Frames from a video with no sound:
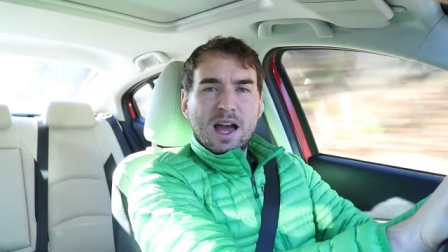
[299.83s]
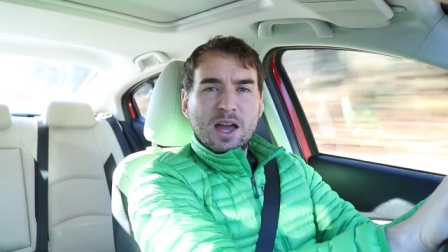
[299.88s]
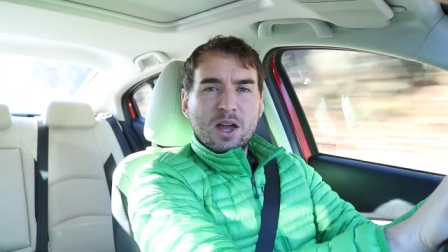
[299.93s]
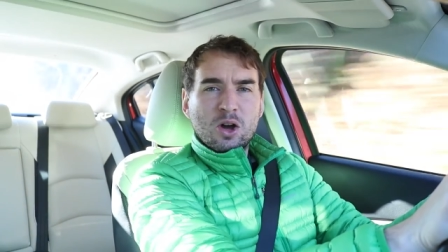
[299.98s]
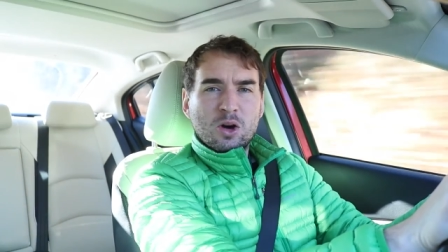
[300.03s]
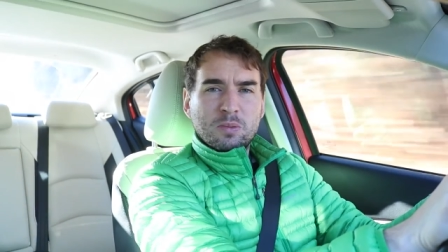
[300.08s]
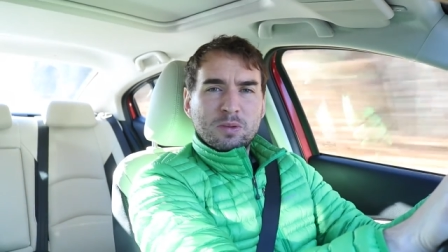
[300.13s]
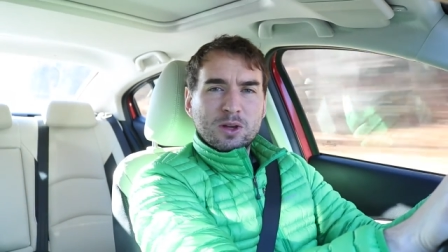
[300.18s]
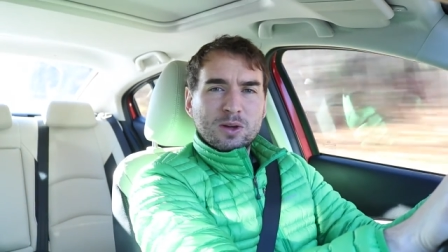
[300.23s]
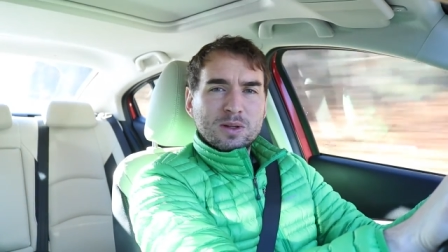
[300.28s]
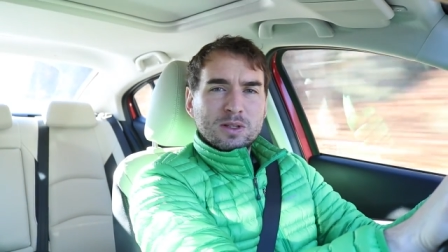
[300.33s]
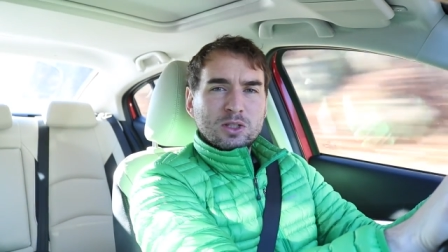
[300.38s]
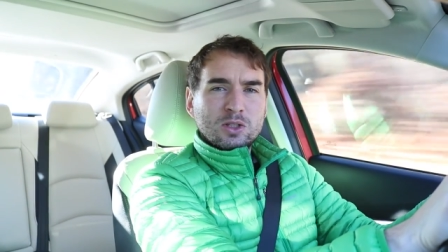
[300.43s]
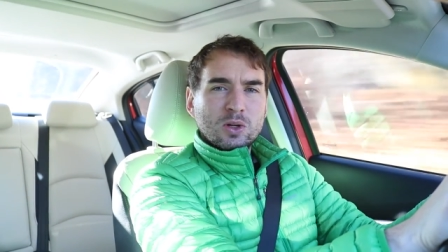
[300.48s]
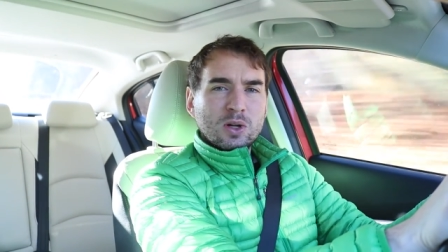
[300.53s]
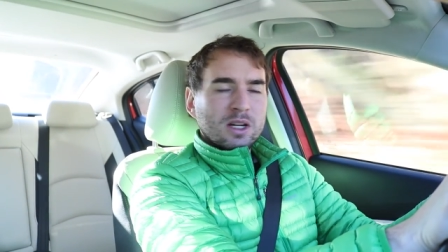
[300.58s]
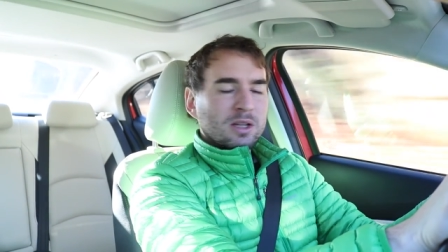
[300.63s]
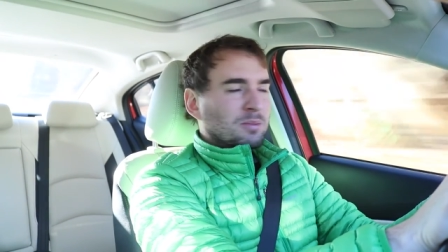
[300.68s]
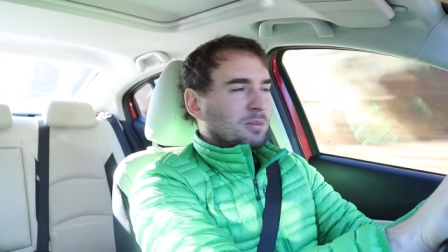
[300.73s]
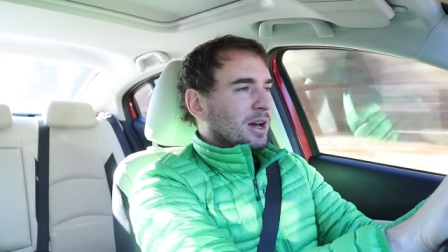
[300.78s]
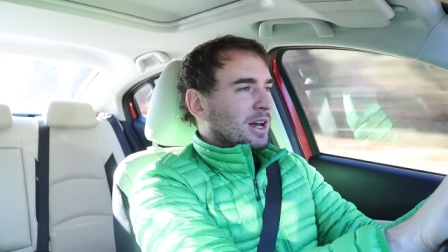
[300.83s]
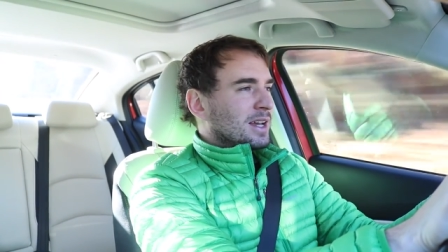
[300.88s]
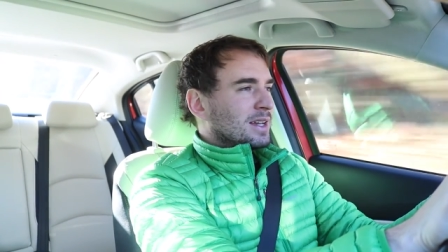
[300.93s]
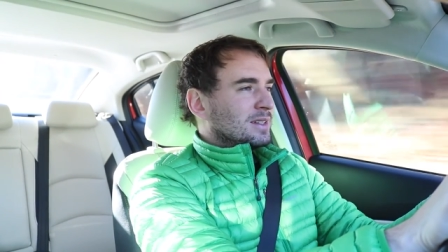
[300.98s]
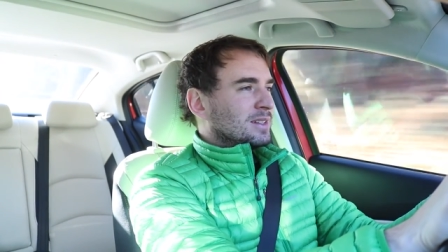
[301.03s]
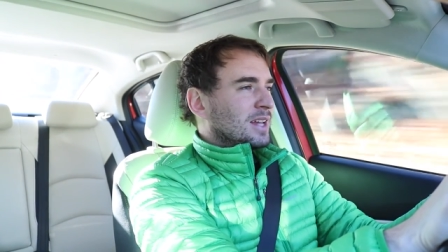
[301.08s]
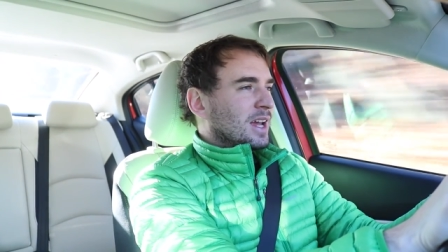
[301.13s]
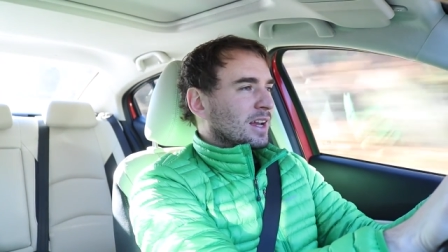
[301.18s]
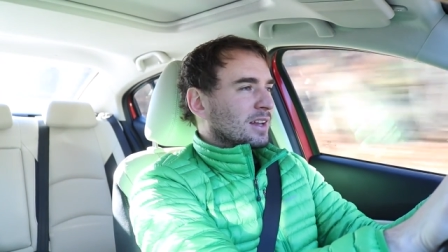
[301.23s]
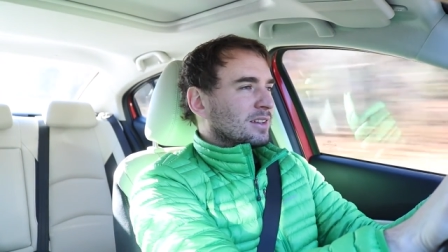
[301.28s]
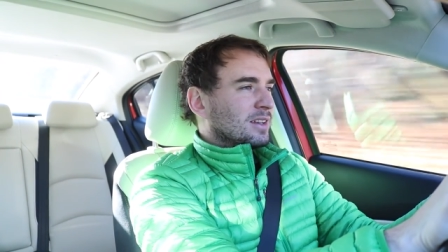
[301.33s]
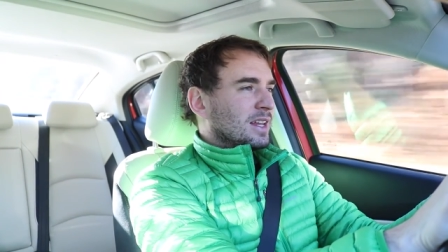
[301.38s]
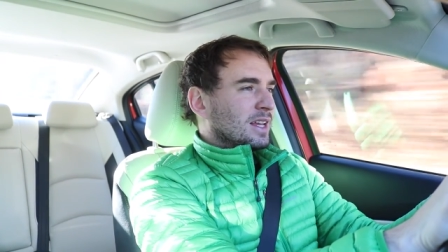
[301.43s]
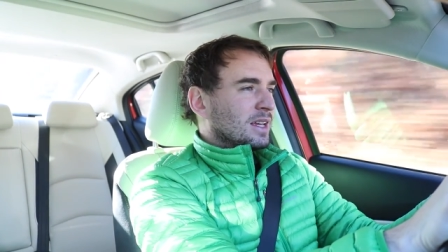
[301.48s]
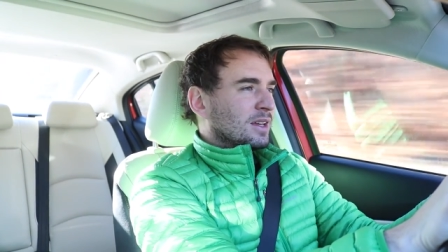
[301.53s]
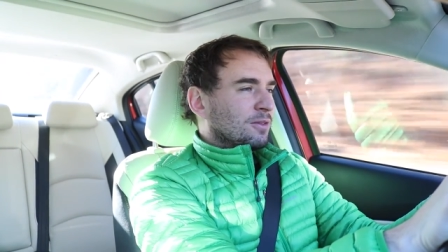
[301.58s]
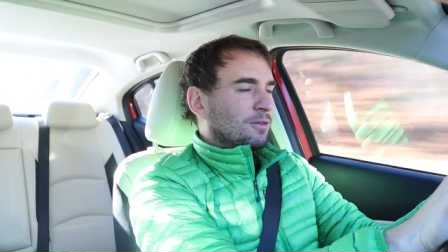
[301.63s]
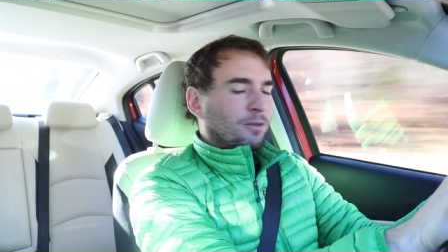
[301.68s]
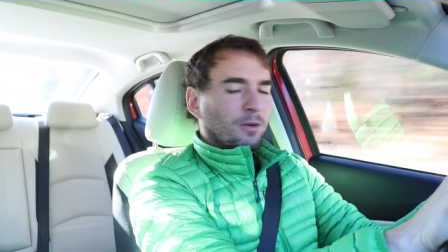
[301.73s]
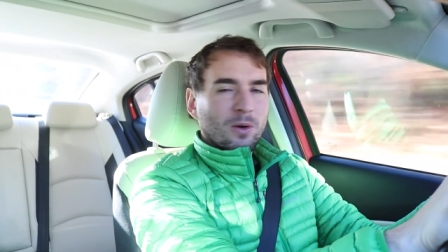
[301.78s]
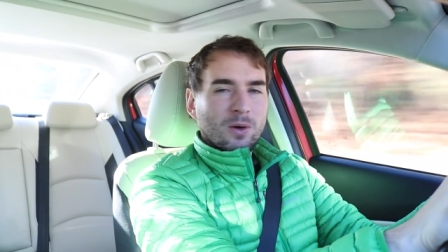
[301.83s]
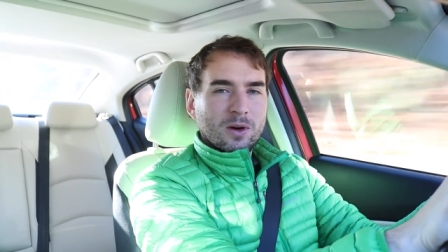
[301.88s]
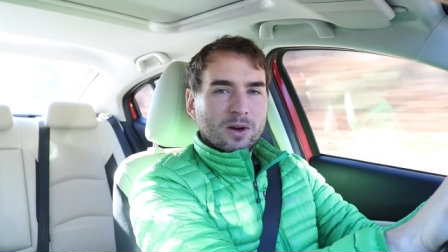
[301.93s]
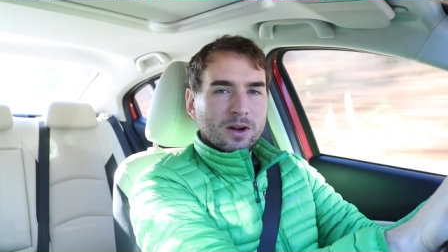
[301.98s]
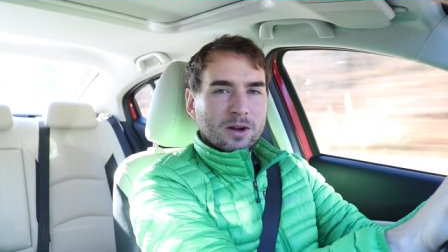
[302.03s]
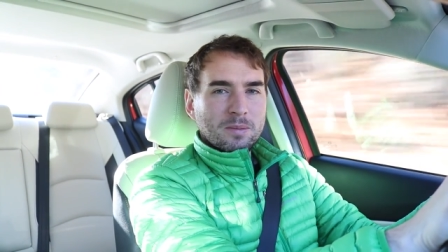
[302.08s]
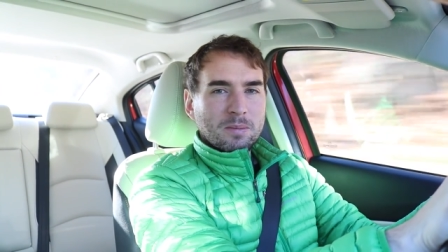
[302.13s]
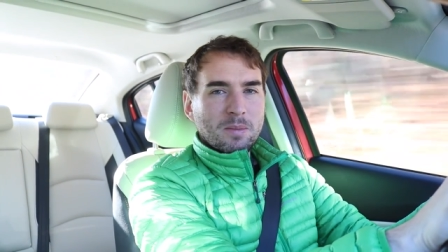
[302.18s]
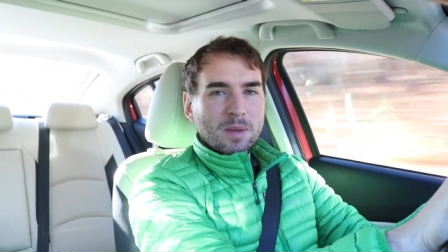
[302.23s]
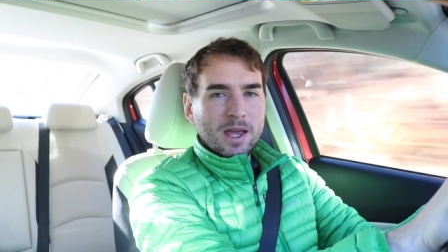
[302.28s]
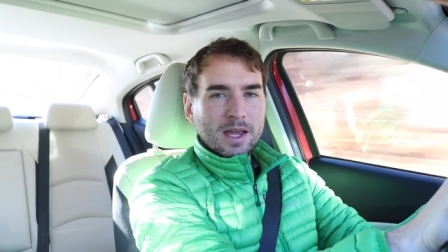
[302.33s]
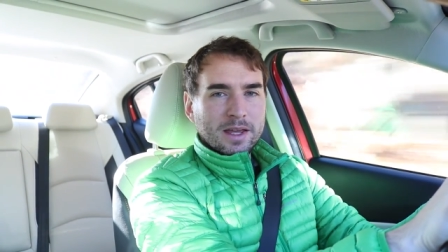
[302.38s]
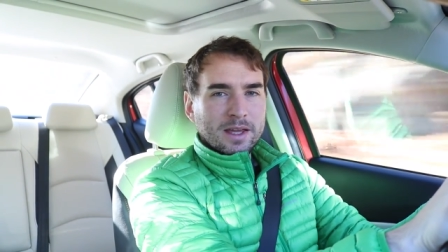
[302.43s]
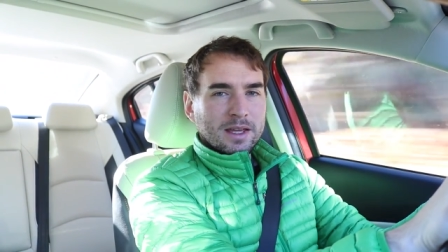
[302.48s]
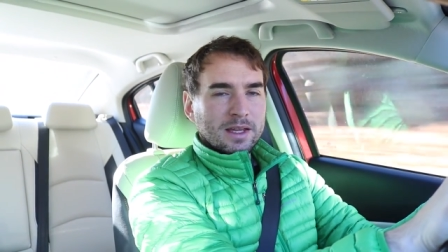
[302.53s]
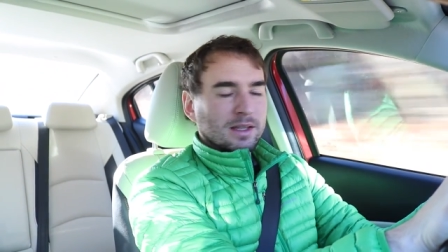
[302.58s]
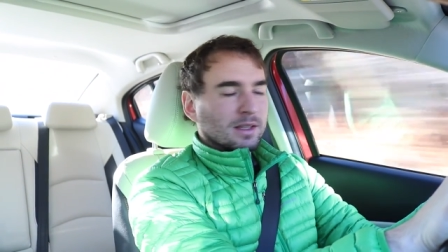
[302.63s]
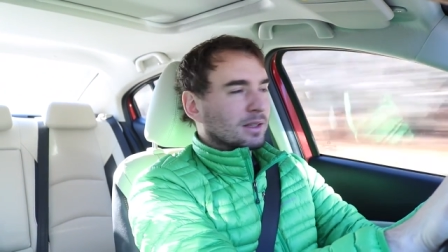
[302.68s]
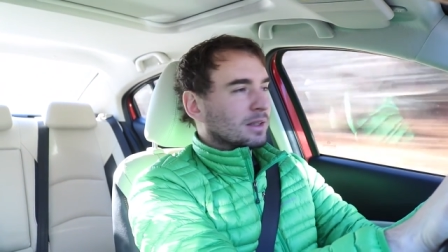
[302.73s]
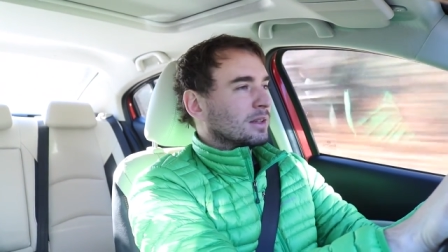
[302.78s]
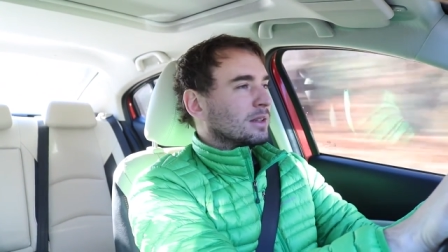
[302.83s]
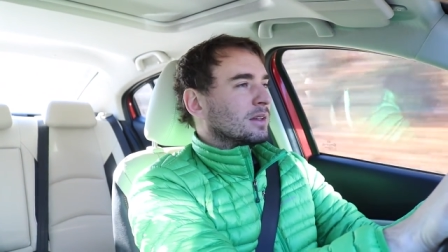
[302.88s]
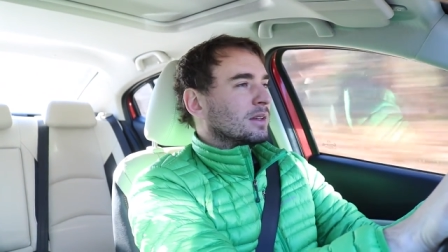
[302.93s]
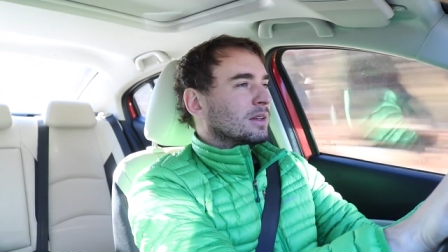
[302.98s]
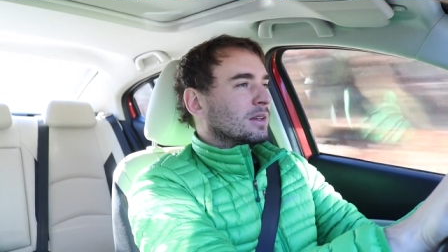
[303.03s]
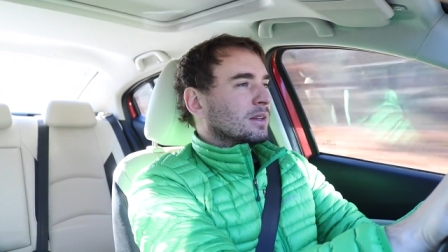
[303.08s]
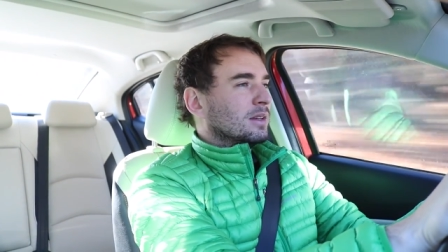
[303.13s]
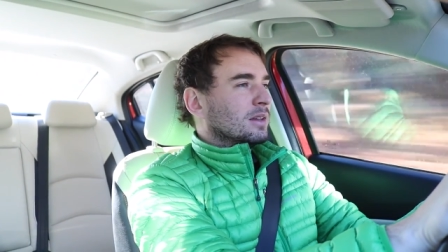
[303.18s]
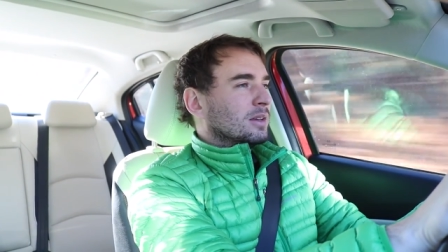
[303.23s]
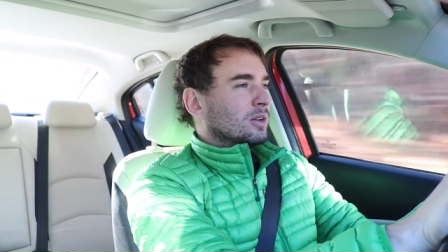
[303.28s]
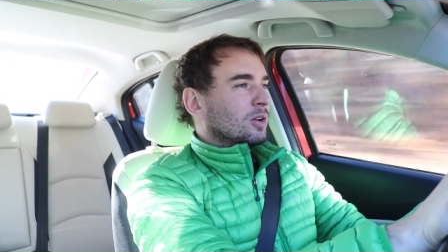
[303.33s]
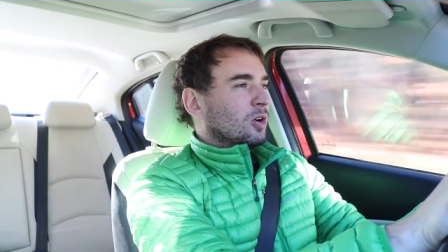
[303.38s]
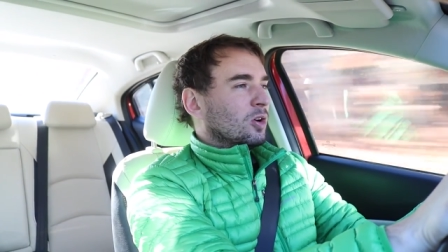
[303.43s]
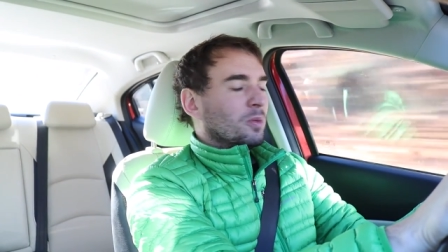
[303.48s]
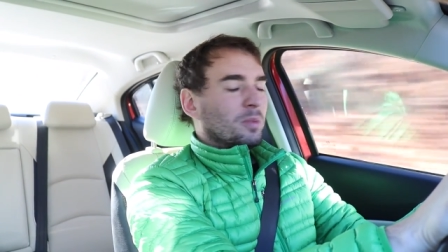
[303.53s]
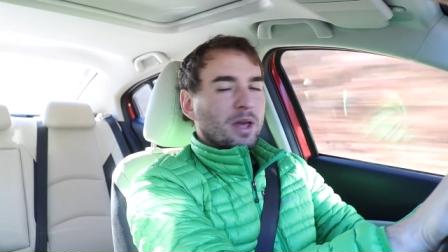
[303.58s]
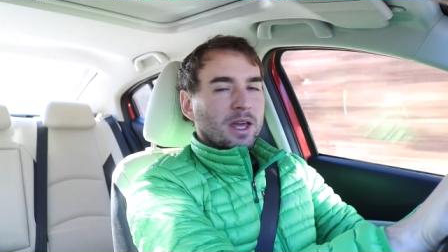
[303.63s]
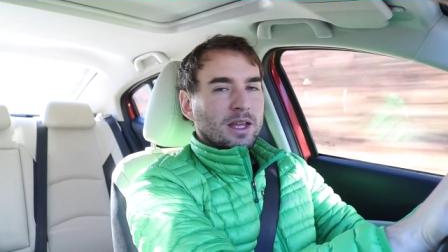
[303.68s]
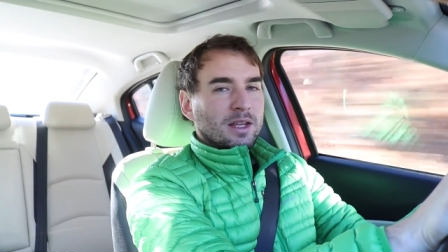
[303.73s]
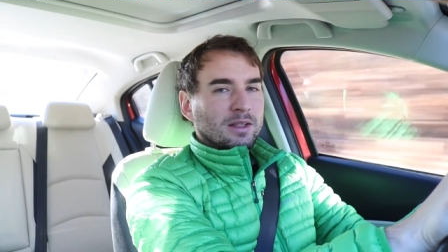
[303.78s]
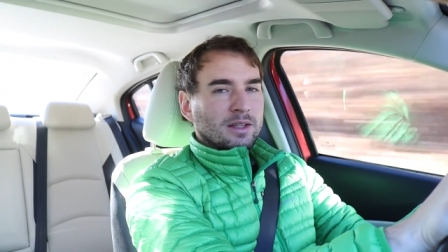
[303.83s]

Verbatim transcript: I hope you enjoyed my technique for making homemade